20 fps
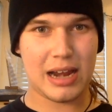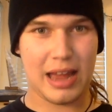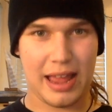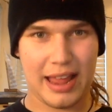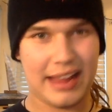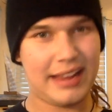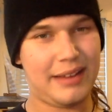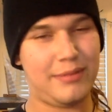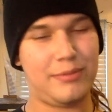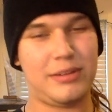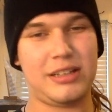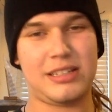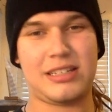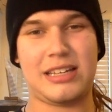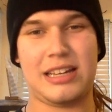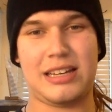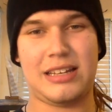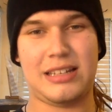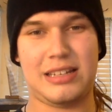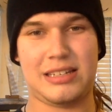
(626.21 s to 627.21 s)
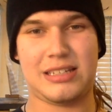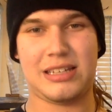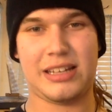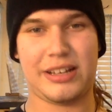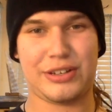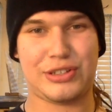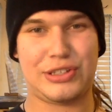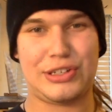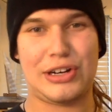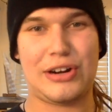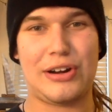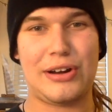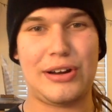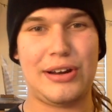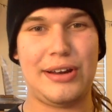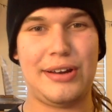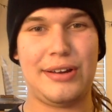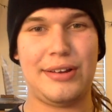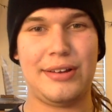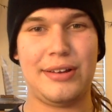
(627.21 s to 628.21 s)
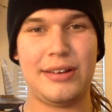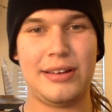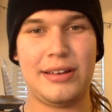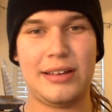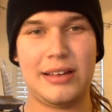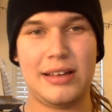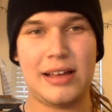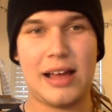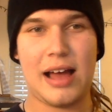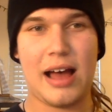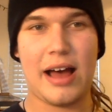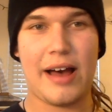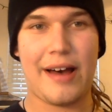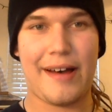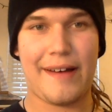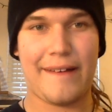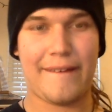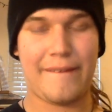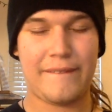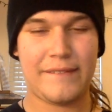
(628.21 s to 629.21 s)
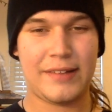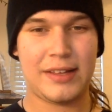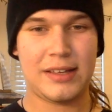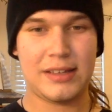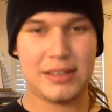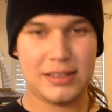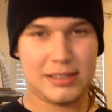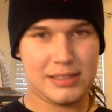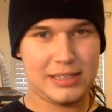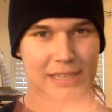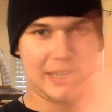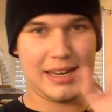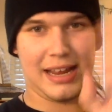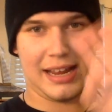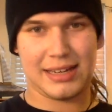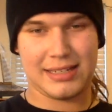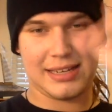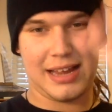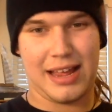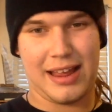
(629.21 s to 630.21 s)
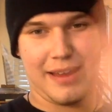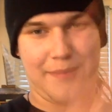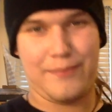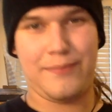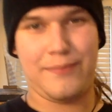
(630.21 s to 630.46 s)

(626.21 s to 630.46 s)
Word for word: I am just getting this thing started. Uh, see you next time.